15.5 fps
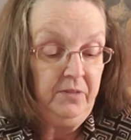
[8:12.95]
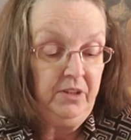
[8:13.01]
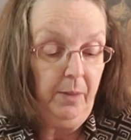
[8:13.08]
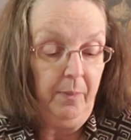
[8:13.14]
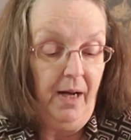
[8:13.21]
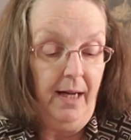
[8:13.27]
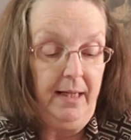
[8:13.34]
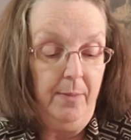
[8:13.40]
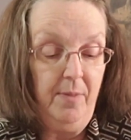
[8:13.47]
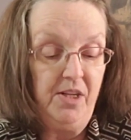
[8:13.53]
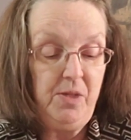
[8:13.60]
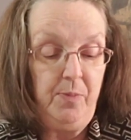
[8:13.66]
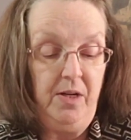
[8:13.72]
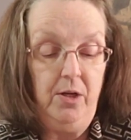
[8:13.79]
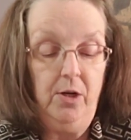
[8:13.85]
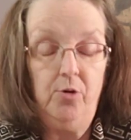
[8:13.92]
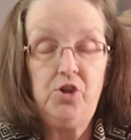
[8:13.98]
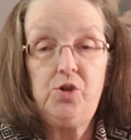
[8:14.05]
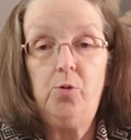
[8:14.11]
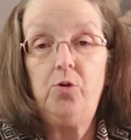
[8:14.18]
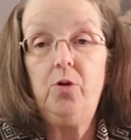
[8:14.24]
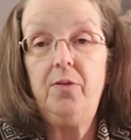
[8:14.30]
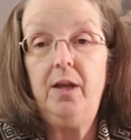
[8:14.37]
The body must be no
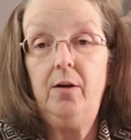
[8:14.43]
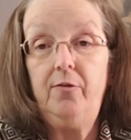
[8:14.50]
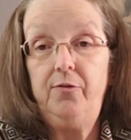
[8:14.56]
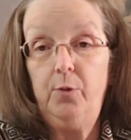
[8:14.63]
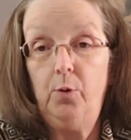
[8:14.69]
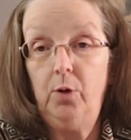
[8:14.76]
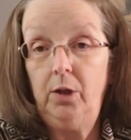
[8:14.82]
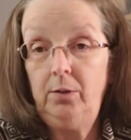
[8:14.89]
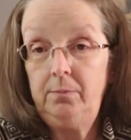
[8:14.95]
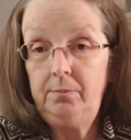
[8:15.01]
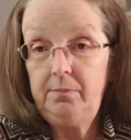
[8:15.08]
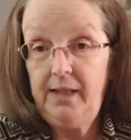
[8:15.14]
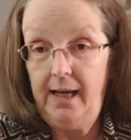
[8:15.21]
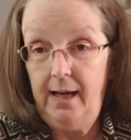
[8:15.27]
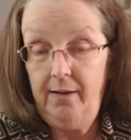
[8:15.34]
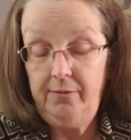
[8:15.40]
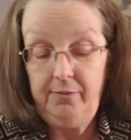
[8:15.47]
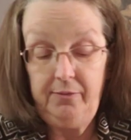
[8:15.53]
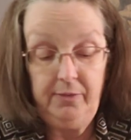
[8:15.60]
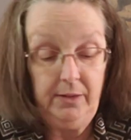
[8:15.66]
shorter than a 4F,